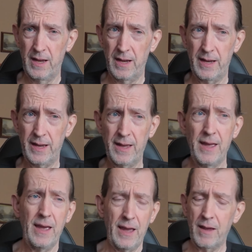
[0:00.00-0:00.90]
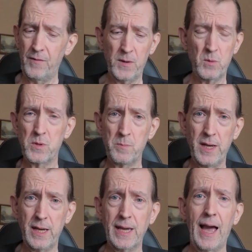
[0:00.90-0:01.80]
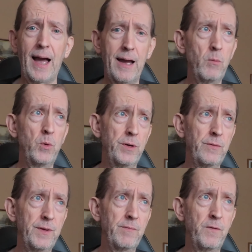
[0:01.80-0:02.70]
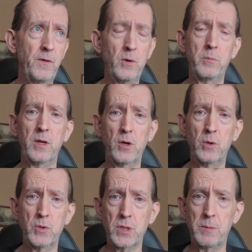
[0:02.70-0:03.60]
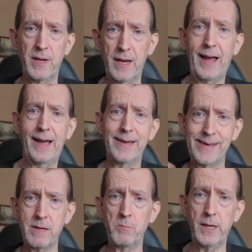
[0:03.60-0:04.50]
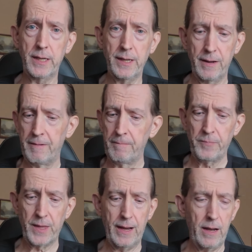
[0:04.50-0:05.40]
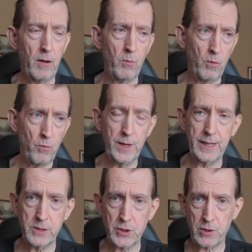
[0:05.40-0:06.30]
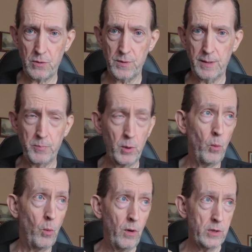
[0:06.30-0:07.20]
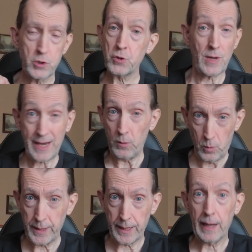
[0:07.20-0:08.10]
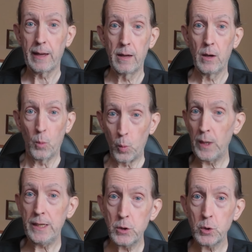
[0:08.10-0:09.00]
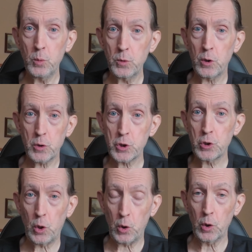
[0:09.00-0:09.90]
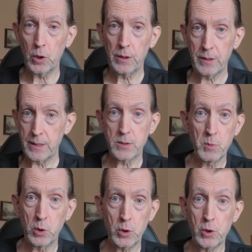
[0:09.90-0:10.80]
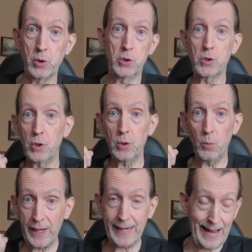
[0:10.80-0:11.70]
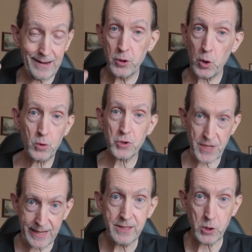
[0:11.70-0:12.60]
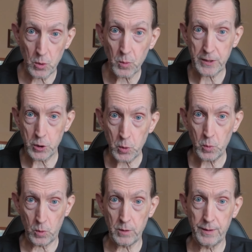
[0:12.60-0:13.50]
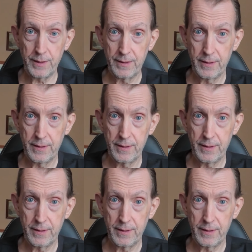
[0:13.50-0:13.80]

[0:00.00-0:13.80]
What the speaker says: Right? If it was me, I would have informed the customer, i.e. me, that we're really sorry, but straight away, we do not stock these motors, so we cannot send you a new one.